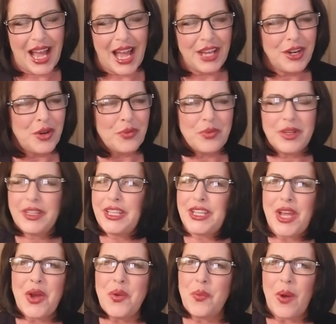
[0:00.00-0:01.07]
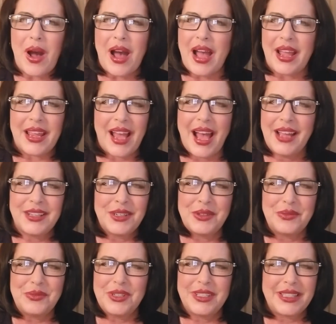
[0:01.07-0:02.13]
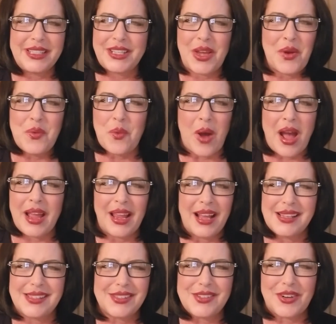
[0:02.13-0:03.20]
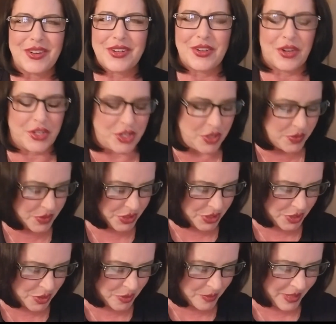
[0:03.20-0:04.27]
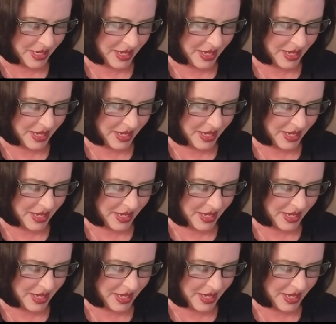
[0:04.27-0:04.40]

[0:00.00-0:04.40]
don't really know why. I don't really know why I started on YouTube.